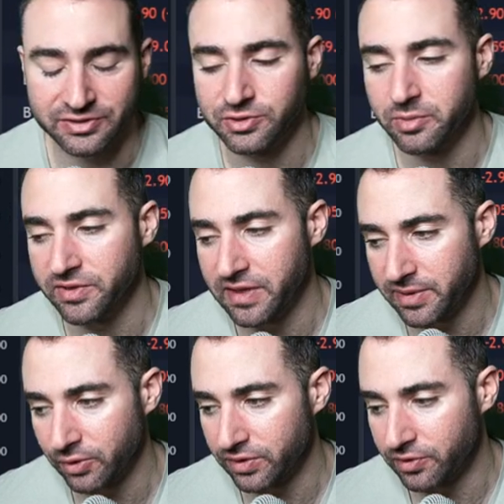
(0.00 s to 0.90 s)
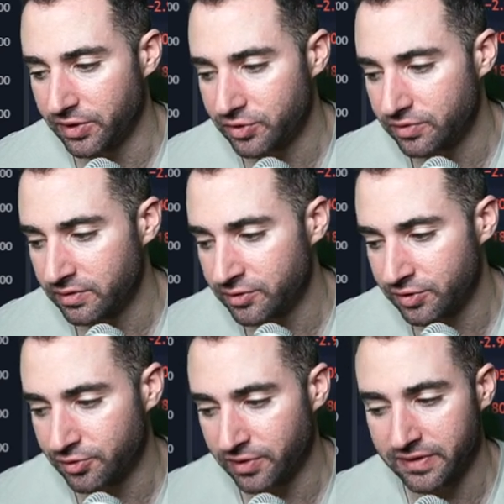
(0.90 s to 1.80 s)
Do I believe that Bitcoin's going to
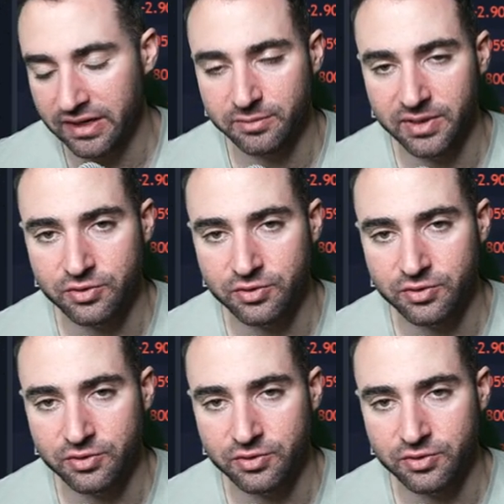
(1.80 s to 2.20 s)
200,000 by